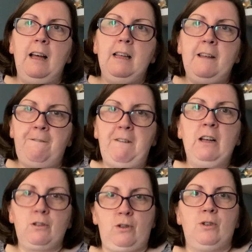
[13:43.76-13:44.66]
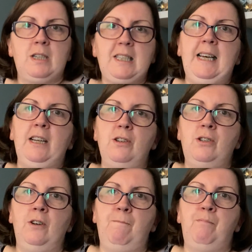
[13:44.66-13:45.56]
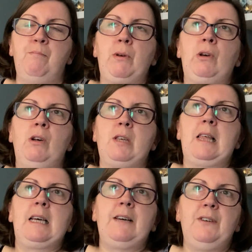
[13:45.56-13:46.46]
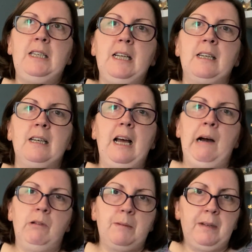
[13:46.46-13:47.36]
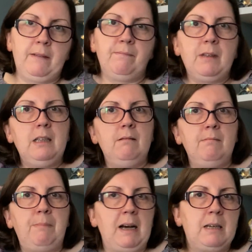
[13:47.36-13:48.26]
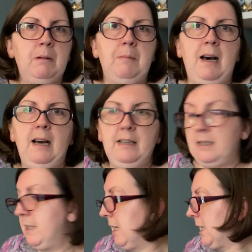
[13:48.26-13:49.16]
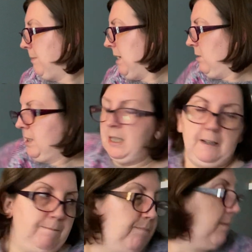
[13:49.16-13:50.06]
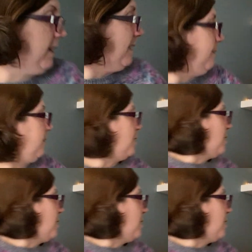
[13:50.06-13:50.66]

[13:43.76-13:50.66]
it felt good to get it done, because I think if I didn't, I would have been back in my mind thinking about it. And I've got